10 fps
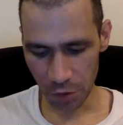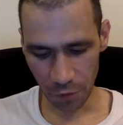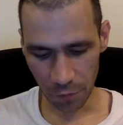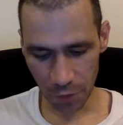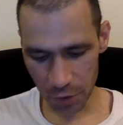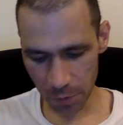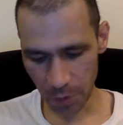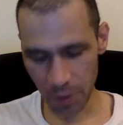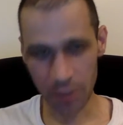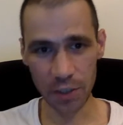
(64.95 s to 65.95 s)
the first
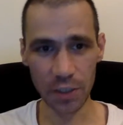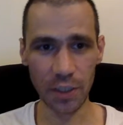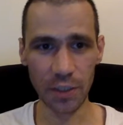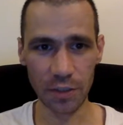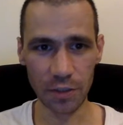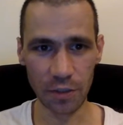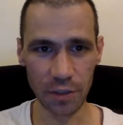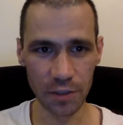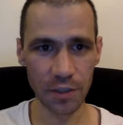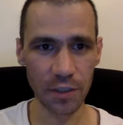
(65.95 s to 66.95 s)
book is The City and the
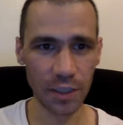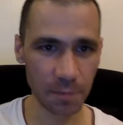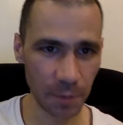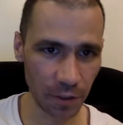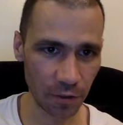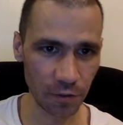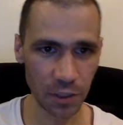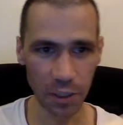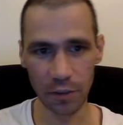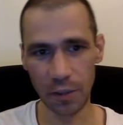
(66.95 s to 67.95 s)
Stars, and that's by Arthur
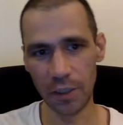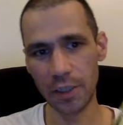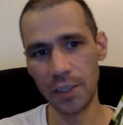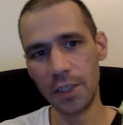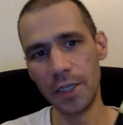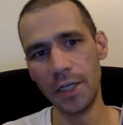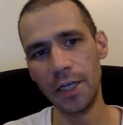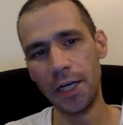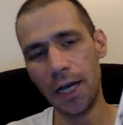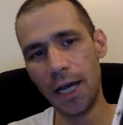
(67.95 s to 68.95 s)
C. Clarke.
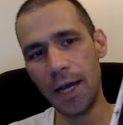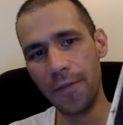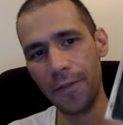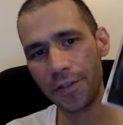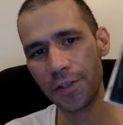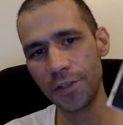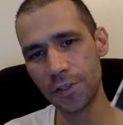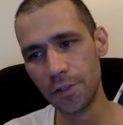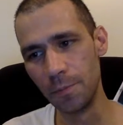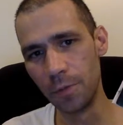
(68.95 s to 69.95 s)
And this
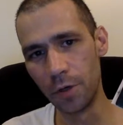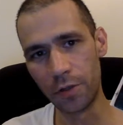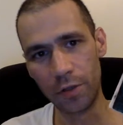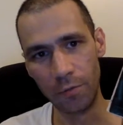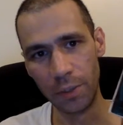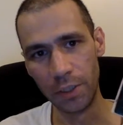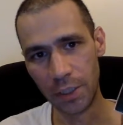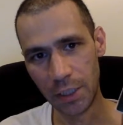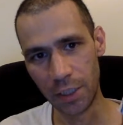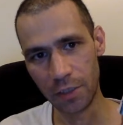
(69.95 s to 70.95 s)
is the book that really
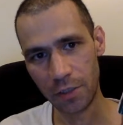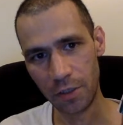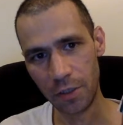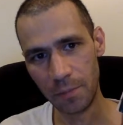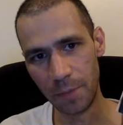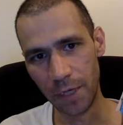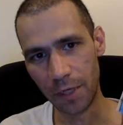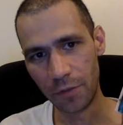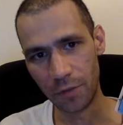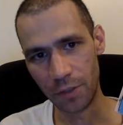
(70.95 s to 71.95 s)
kick-started my
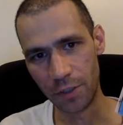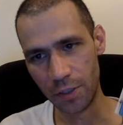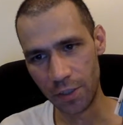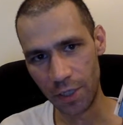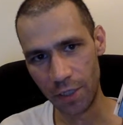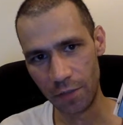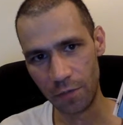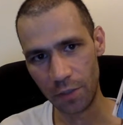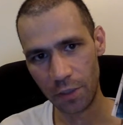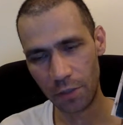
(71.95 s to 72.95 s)
interest in science
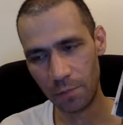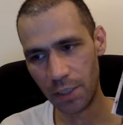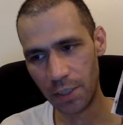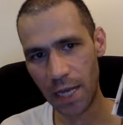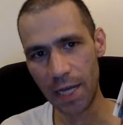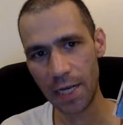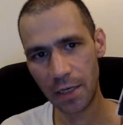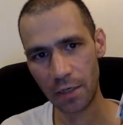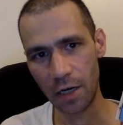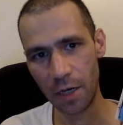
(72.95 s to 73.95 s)
fiction. My dad had
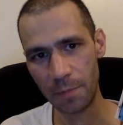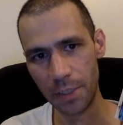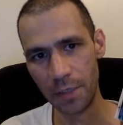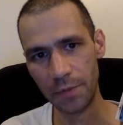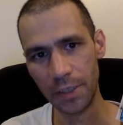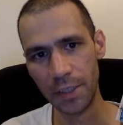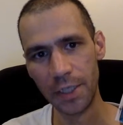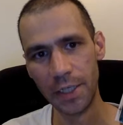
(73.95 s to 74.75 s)
a copy of it